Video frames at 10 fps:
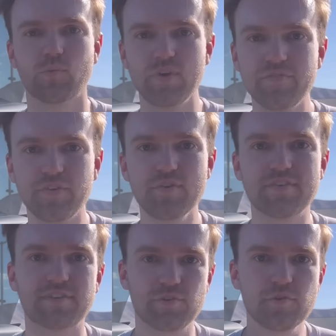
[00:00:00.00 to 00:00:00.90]
We've
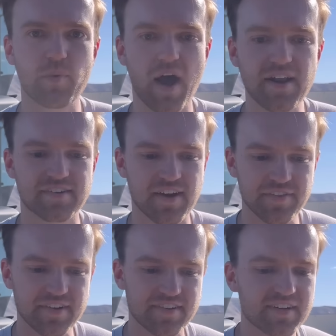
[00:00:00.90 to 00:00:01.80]
used two products on
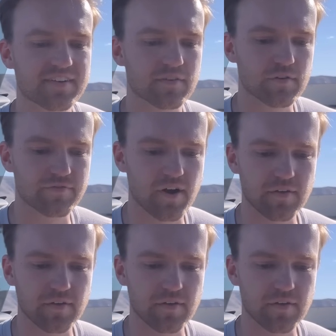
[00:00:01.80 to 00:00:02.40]
these seats so far.